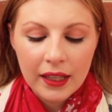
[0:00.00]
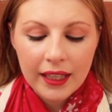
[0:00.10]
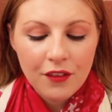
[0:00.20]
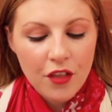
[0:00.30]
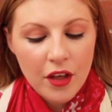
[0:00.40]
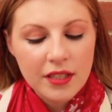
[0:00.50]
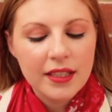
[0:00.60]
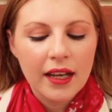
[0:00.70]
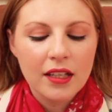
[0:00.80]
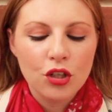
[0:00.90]
Leave for 30
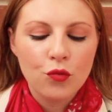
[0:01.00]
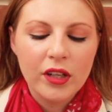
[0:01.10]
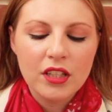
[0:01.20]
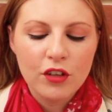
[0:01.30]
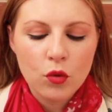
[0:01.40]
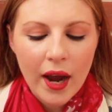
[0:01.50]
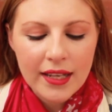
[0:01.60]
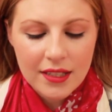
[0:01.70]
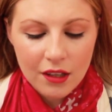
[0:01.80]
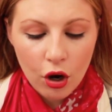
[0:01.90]
seconds and rinse for
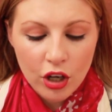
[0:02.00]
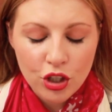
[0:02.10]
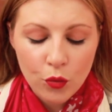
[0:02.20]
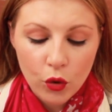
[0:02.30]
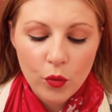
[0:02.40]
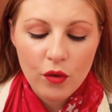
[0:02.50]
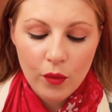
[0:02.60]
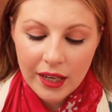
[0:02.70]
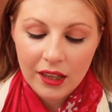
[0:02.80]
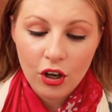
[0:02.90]
twice as long as you would with a
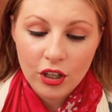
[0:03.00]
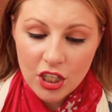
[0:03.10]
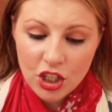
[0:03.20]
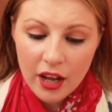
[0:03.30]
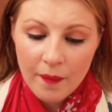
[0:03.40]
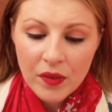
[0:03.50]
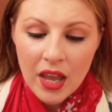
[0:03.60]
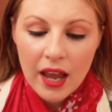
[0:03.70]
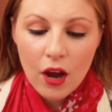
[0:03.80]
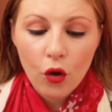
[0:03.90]
regular conditioner.
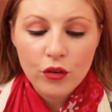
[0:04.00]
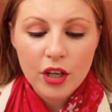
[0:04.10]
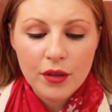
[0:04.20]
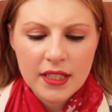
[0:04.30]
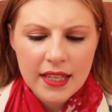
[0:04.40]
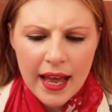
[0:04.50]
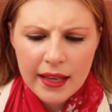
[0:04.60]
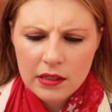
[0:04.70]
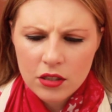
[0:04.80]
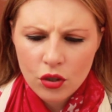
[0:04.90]
It also
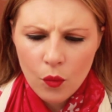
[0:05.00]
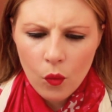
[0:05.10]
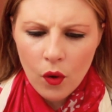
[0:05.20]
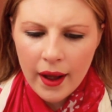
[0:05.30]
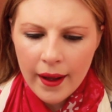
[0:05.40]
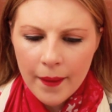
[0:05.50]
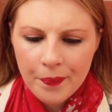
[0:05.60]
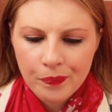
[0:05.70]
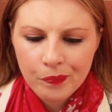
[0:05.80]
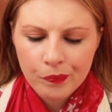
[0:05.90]
says
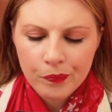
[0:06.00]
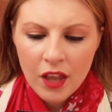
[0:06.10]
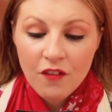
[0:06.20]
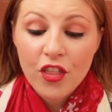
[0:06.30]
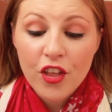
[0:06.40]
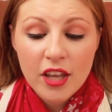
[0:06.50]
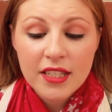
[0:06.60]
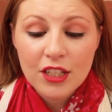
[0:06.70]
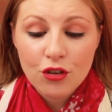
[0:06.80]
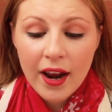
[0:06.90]
somewhere, for
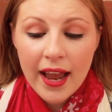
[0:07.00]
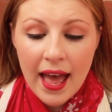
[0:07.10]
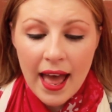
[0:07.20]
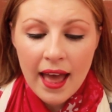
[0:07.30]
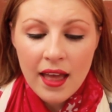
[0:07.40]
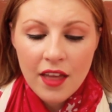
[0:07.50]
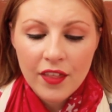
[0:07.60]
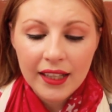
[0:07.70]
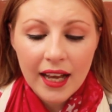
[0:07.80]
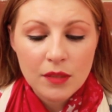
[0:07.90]
thirsty dry hair
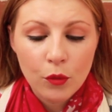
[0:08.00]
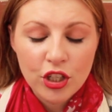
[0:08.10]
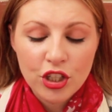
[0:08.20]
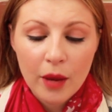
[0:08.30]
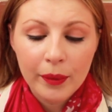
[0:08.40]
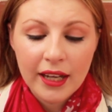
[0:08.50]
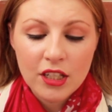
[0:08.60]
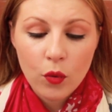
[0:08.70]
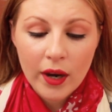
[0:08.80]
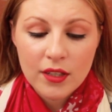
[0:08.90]
that lacks moisture,
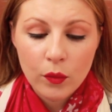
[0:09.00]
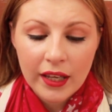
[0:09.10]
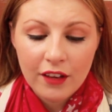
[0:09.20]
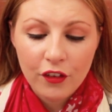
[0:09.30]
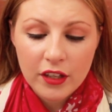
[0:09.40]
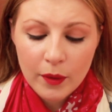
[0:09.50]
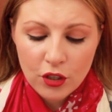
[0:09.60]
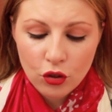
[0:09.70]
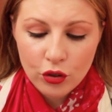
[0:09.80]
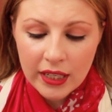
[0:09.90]
applies twice a week for a
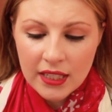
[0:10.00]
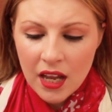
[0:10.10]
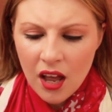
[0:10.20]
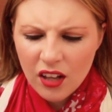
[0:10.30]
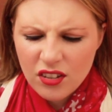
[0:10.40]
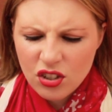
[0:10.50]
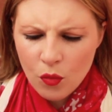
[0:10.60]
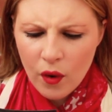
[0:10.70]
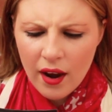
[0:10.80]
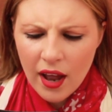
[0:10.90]
special treat. And
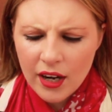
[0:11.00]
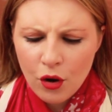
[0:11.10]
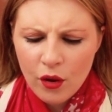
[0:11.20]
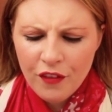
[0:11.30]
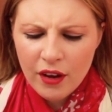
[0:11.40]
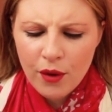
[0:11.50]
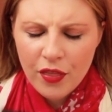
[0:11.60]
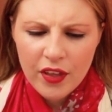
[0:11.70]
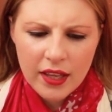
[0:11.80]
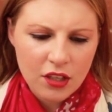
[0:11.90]
somewhere, I don't know if I
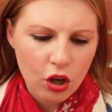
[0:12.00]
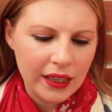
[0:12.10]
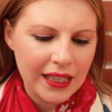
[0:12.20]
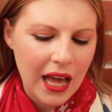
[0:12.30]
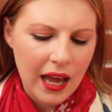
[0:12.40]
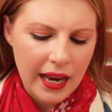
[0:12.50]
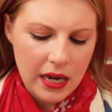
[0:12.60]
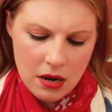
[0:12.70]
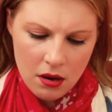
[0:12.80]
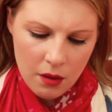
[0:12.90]
read this
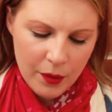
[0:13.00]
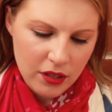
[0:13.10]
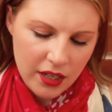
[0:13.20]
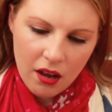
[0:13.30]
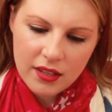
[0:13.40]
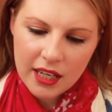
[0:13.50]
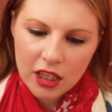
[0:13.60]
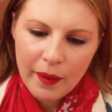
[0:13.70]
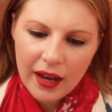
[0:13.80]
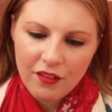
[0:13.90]
online, because I can't see it
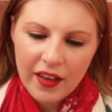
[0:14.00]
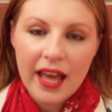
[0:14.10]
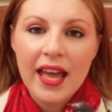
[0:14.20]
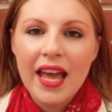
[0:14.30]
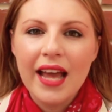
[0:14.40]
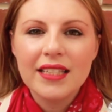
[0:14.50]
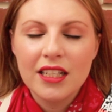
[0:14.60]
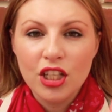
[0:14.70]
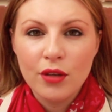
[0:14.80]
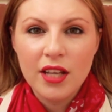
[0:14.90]
in the back of here, it
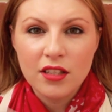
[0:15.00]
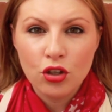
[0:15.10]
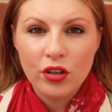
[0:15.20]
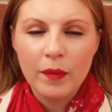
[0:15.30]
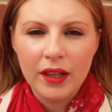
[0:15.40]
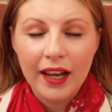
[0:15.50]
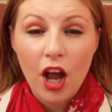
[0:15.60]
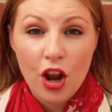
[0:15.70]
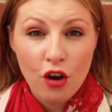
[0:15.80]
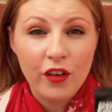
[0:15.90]
said to use it as a treatment,
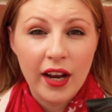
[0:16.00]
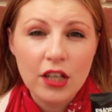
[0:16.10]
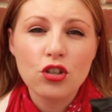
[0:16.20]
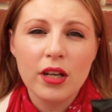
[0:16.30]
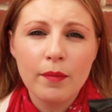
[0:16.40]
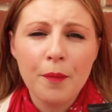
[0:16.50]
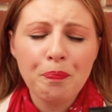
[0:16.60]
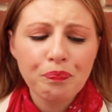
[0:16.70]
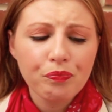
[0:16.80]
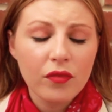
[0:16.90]
like an overnight
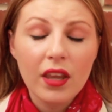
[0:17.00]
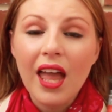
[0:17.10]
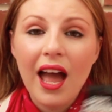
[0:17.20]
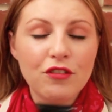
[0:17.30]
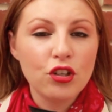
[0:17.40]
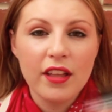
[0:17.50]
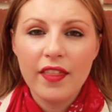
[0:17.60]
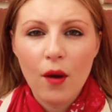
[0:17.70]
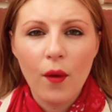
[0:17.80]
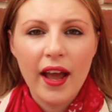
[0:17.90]
treatment. I've done
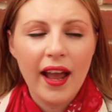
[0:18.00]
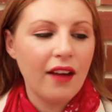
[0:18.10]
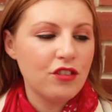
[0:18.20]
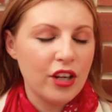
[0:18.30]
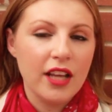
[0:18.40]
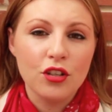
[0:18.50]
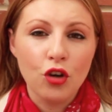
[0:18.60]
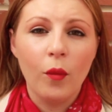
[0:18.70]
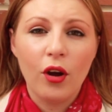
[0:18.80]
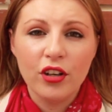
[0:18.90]
it that way, I've done it as a
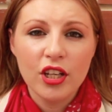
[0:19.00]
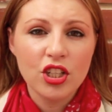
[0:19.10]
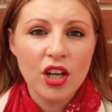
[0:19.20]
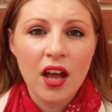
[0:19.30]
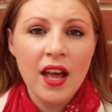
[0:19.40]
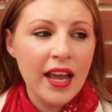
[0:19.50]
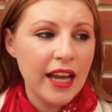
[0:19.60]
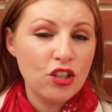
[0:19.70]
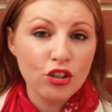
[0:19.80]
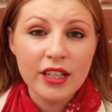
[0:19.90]
normal conditioner.
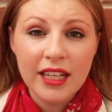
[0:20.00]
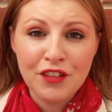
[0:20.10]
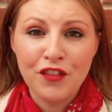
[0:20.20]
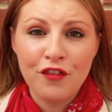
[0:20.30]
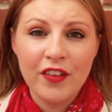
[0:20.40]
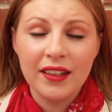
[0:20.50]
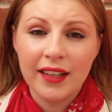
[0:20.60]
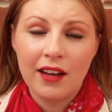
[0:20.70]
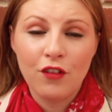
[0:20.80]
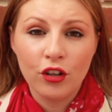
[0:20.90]
It doesn't even feel
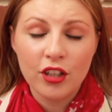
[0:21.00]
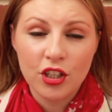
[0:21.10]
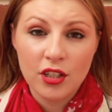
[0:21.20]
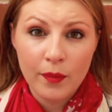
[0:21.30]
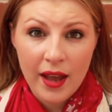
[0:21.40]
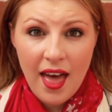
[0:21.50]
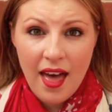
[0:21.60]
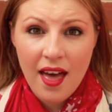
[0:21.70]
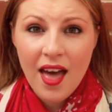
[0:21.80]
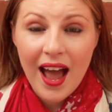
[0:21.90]
like I've conditioned my
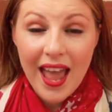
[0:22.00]
hair.